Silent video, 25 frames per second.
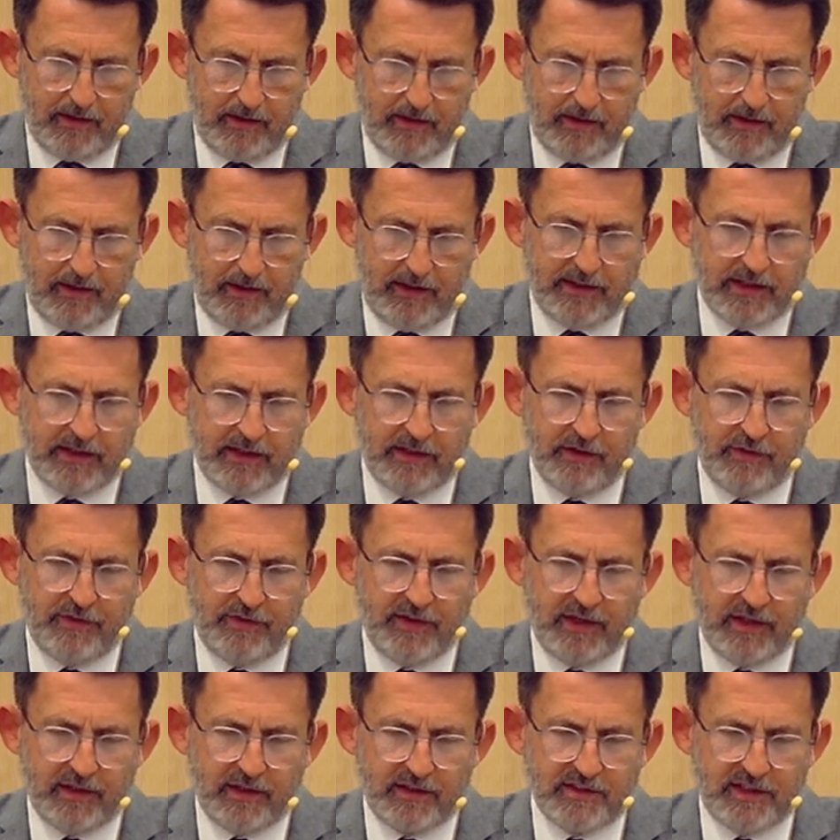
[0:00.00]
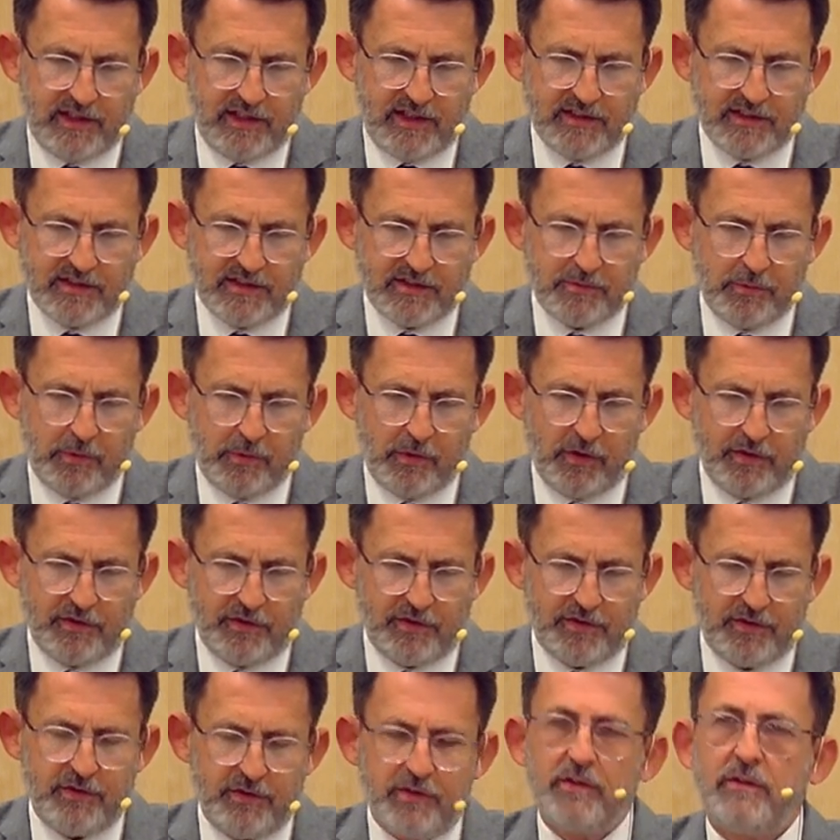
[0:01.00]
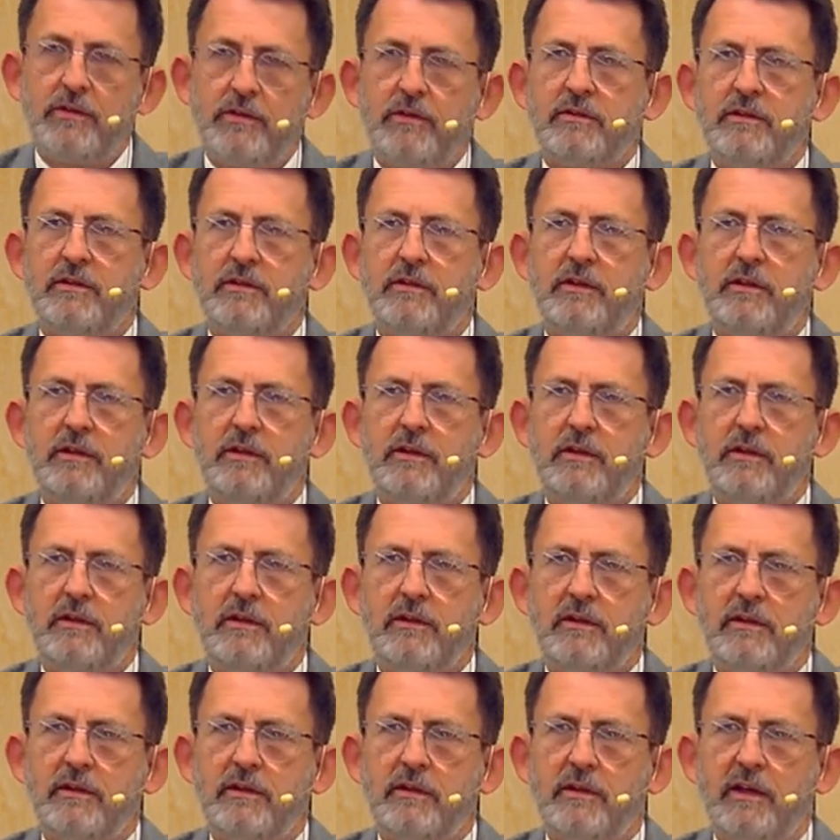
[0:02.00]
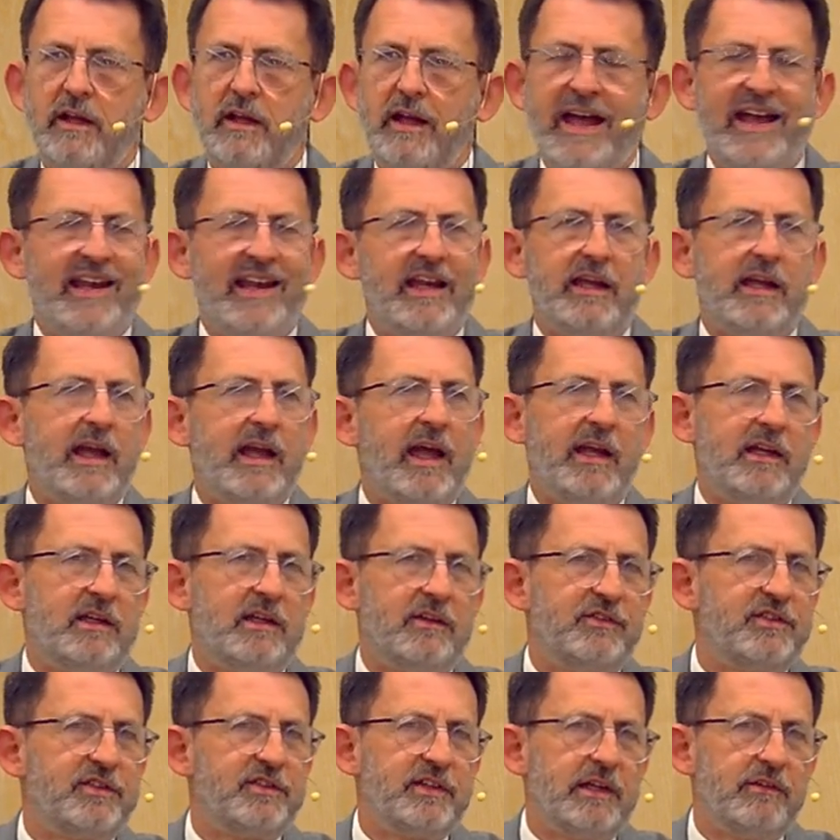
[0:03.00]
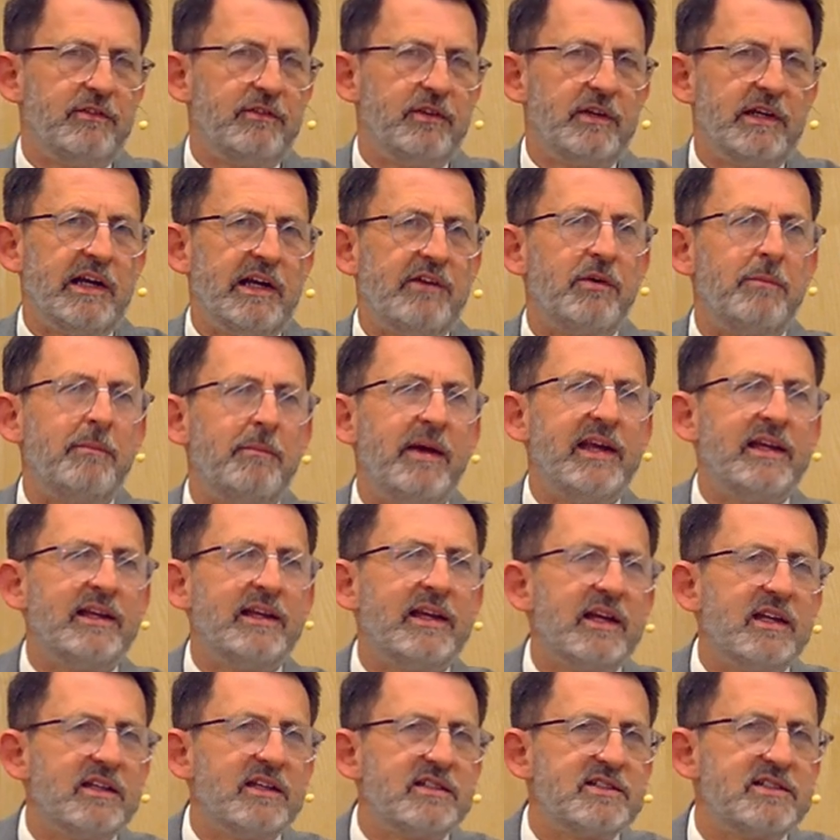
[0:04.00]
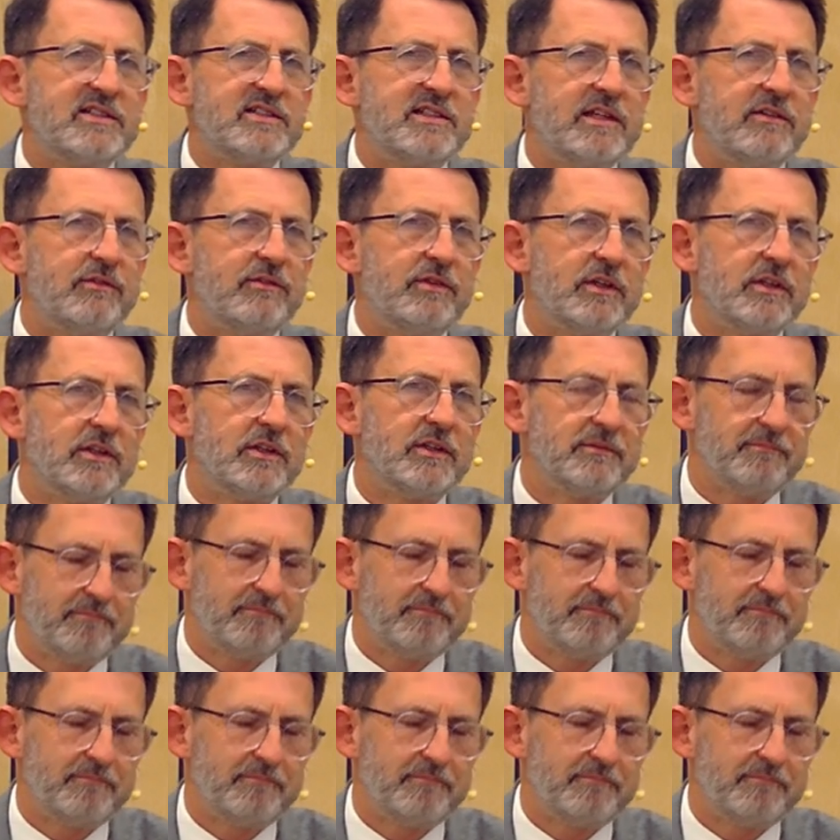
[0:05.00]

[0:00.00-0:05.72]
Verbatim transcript: He didn't think Jesus was any kind of Savior, never mind His Savior.